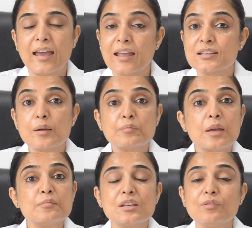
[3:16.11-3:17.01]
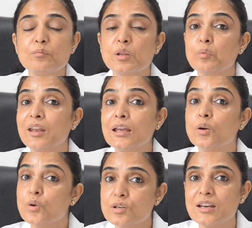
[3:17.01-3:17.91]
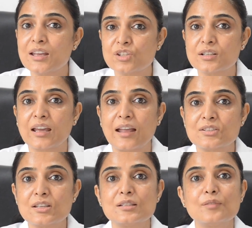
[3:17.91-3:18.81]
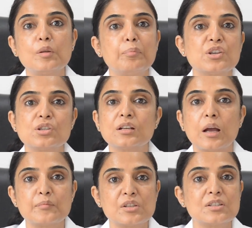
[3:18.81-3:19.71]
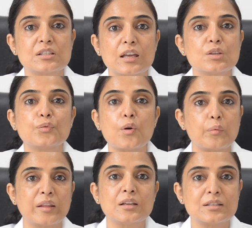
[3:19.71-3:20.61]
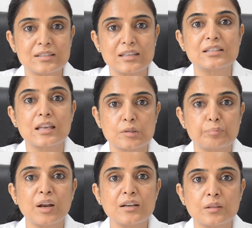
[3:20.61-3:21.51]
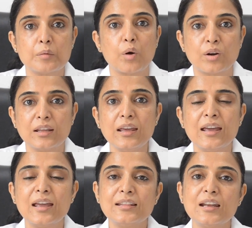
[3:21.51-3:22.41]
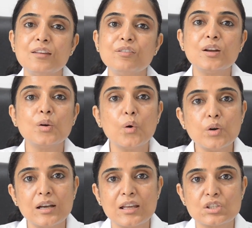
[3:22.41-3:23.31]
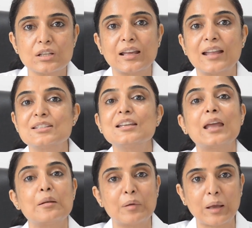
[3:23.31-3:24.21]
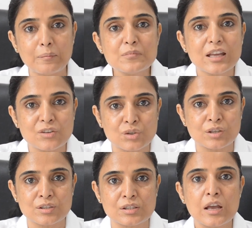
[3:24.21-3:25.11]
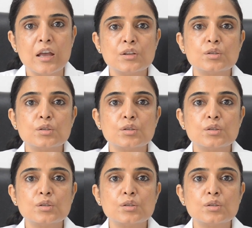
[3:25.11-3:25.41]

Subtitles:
And sometimes even with very good natured cancers, if the patient comes in stage 4 when the disease has spread in the body, then even a good natured cancer can become dangerous.